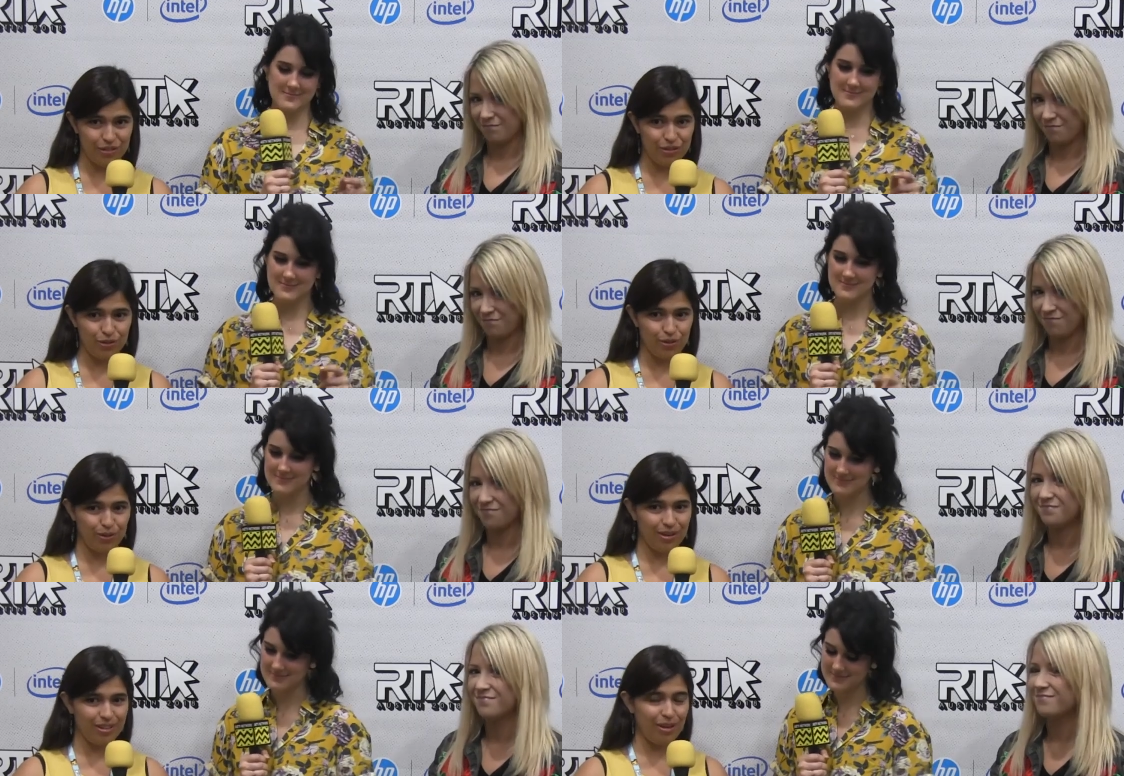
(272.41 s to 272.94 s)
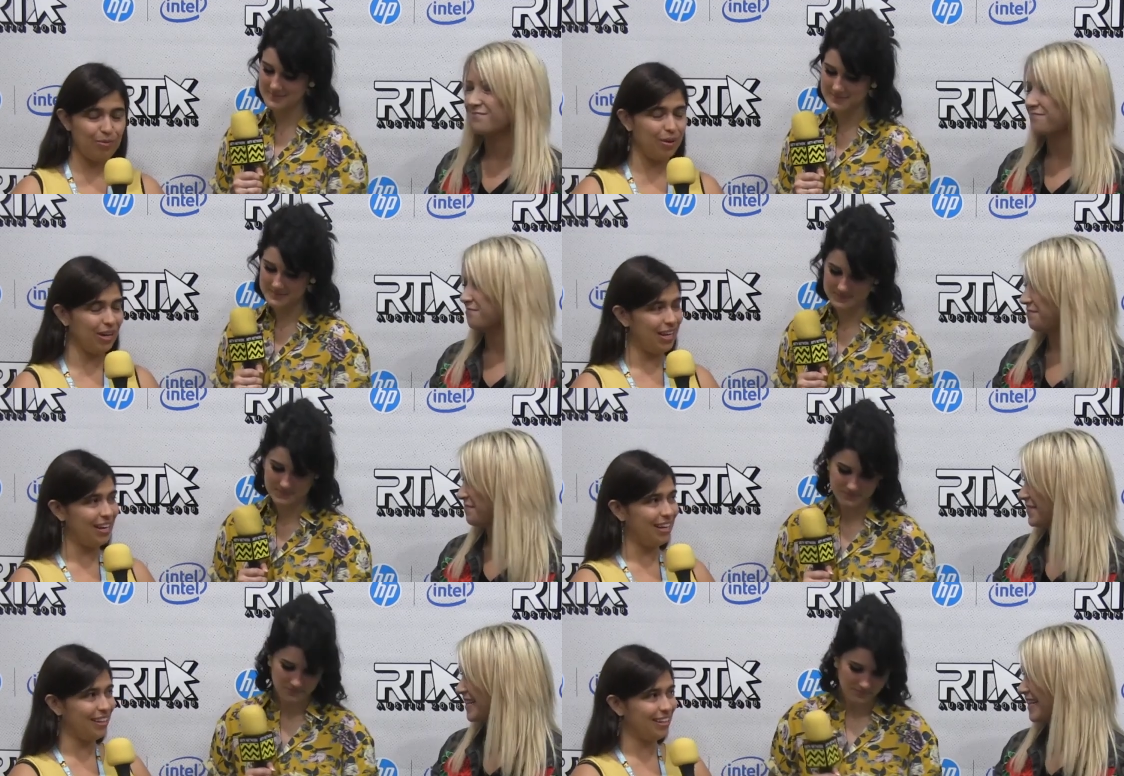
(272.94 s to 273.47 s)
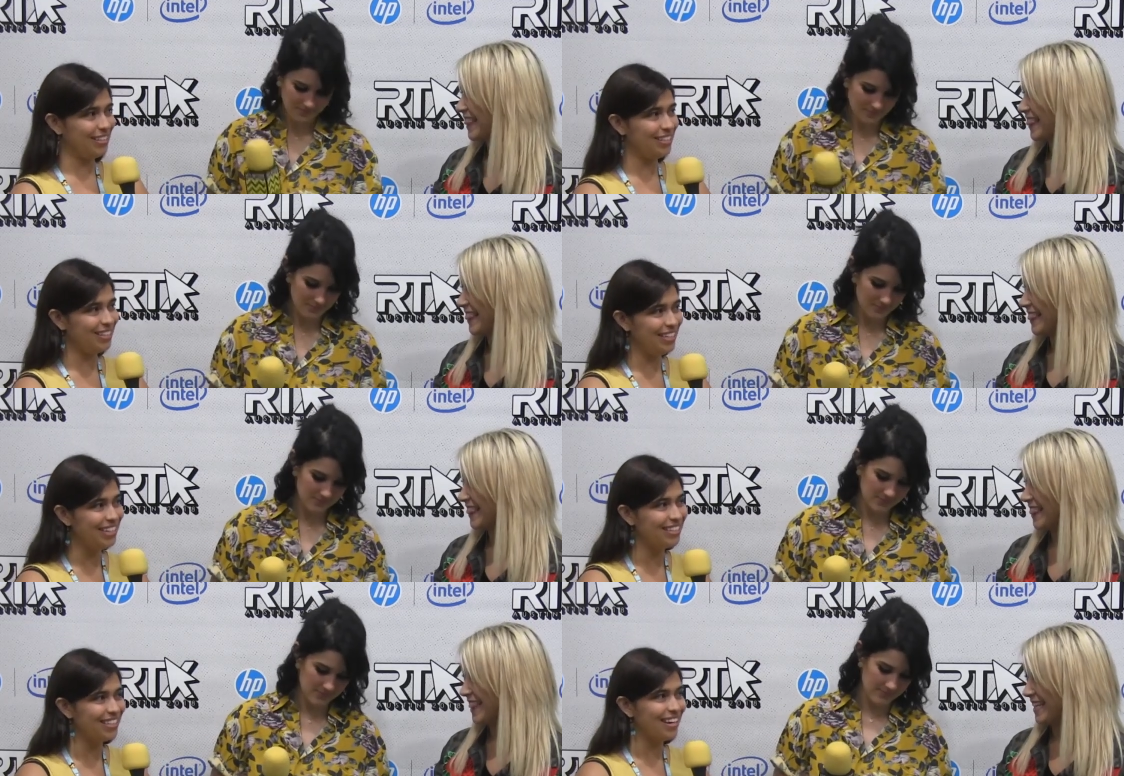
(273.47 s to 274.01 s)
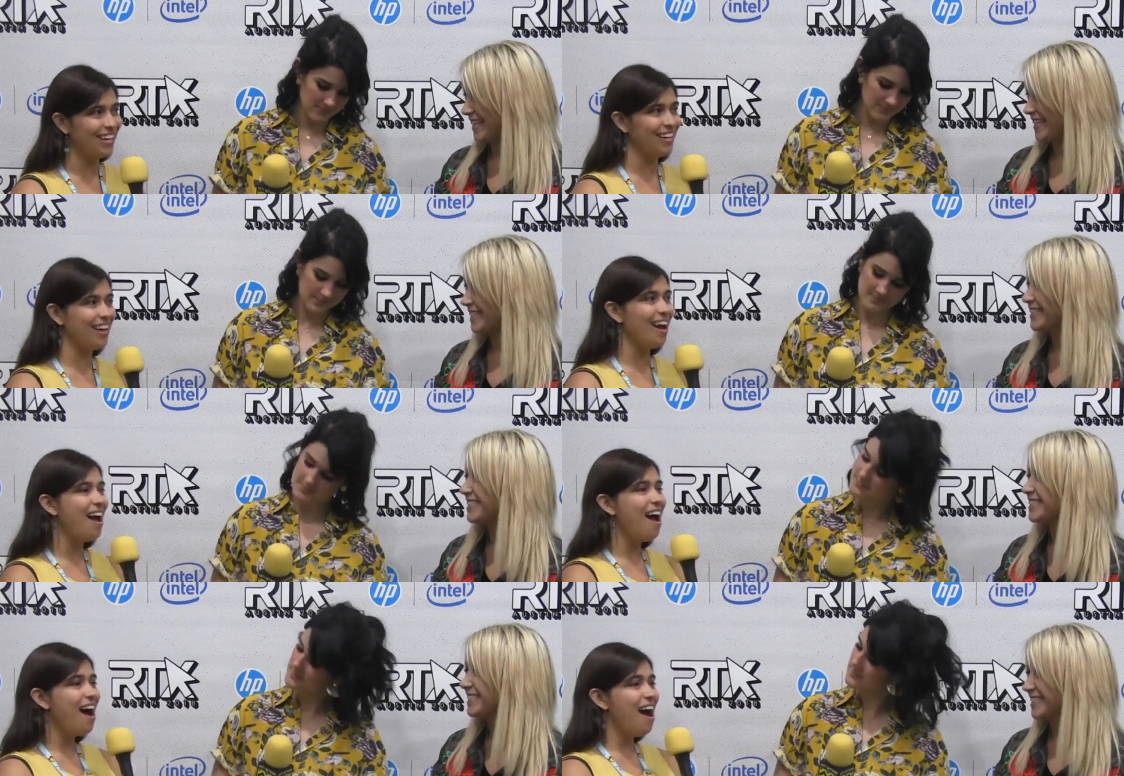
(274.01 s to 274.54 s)
Speaker 1: short that we're getting this
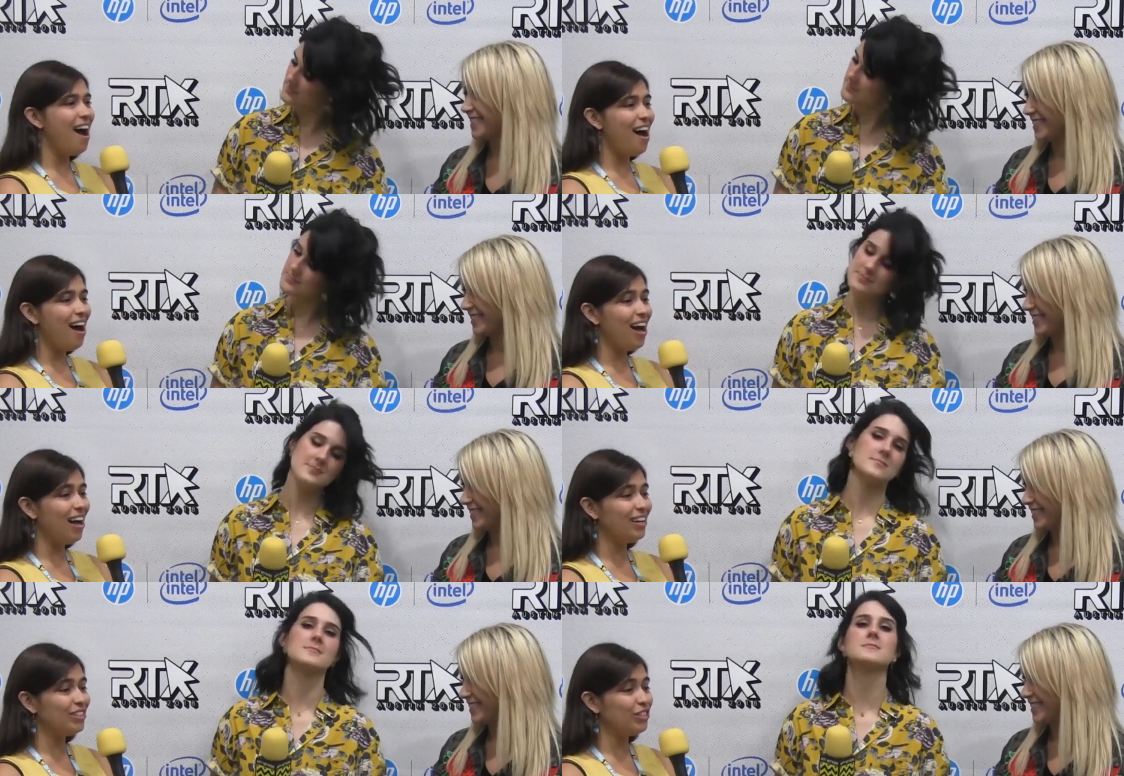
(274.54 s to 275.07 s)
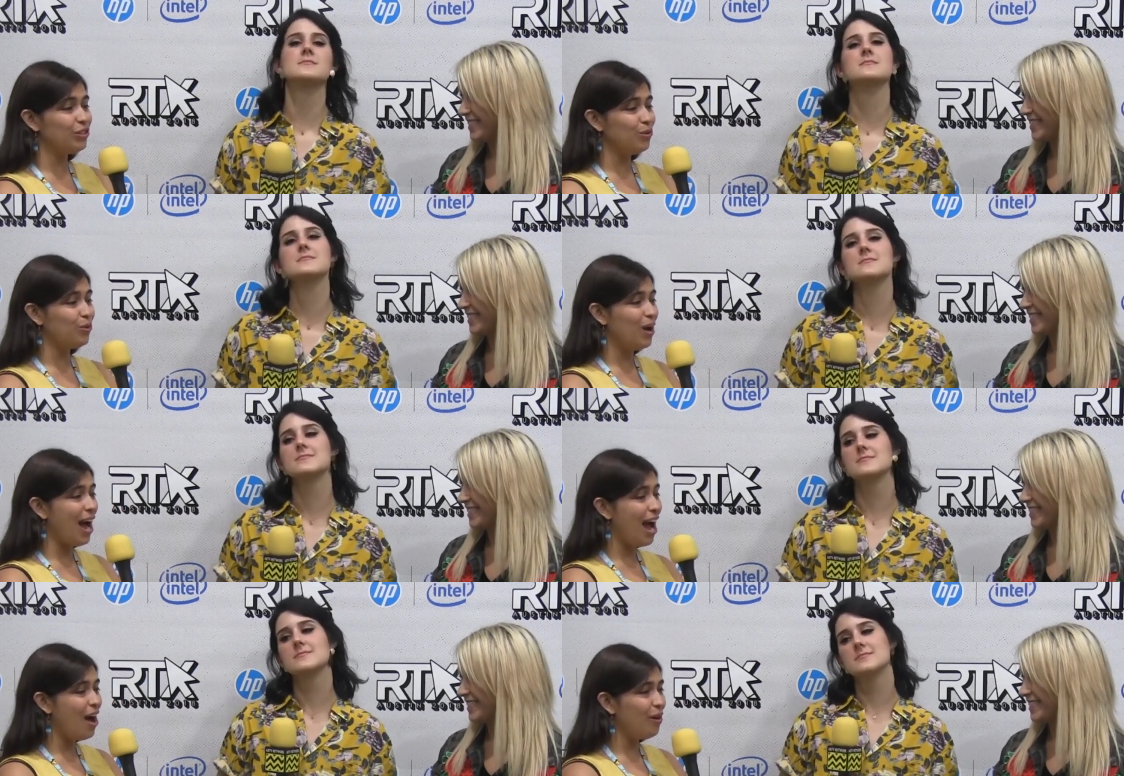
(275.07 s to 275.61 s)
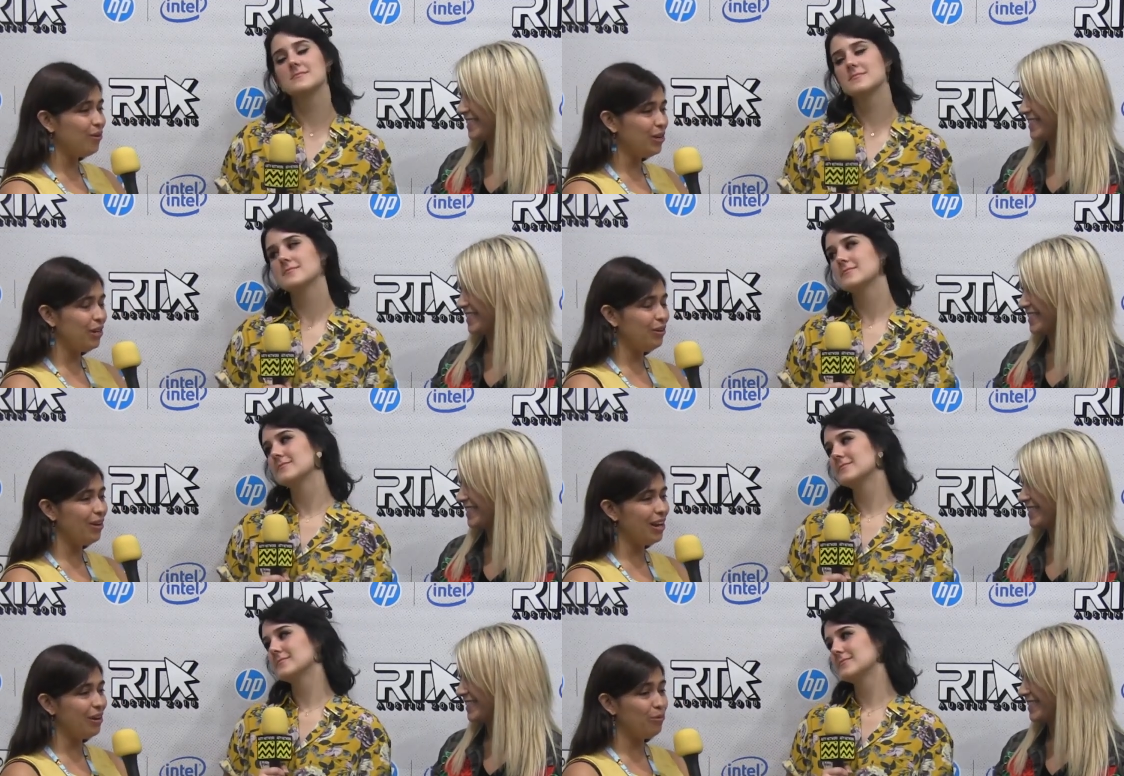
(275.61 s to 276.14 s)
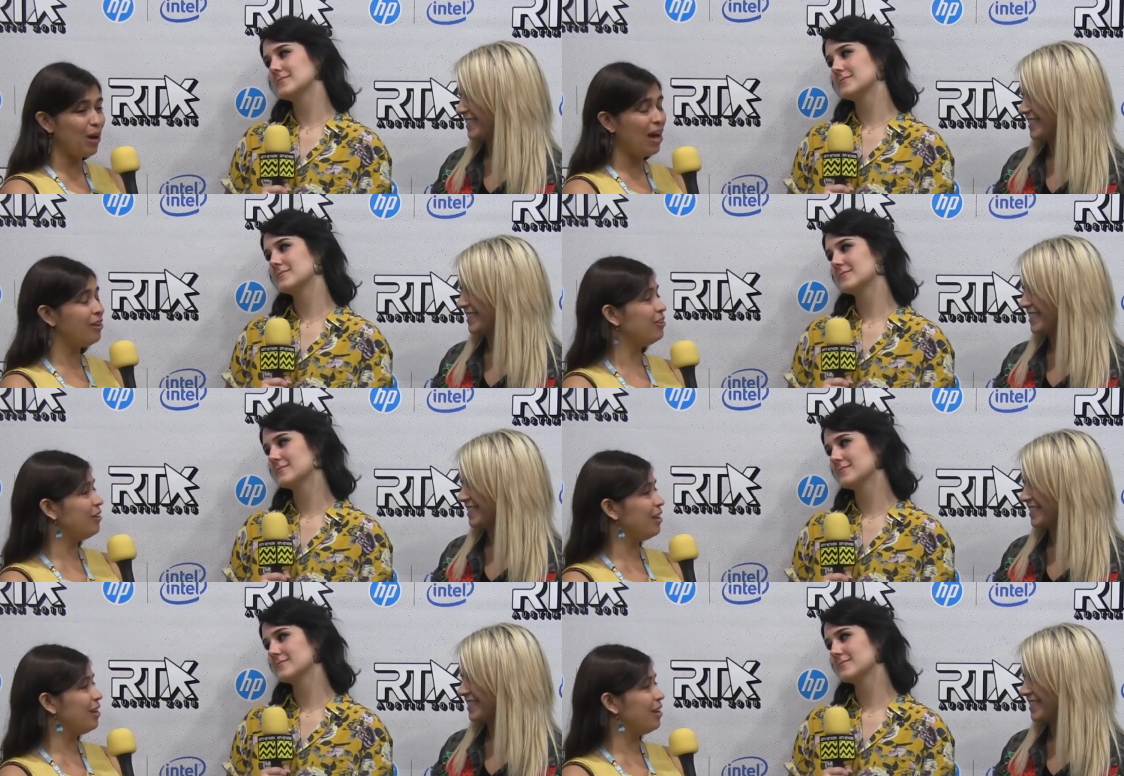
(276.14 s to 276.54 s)
season. Uh, so how do you guys? Well, how did you